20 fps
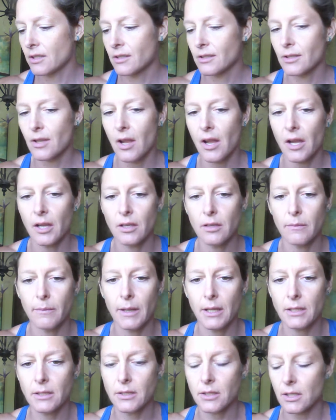So how you
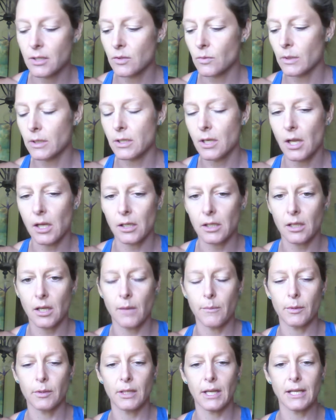been since we talked a
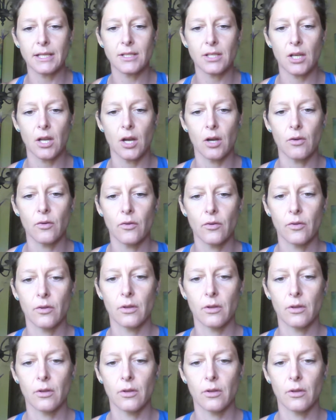couple days ago?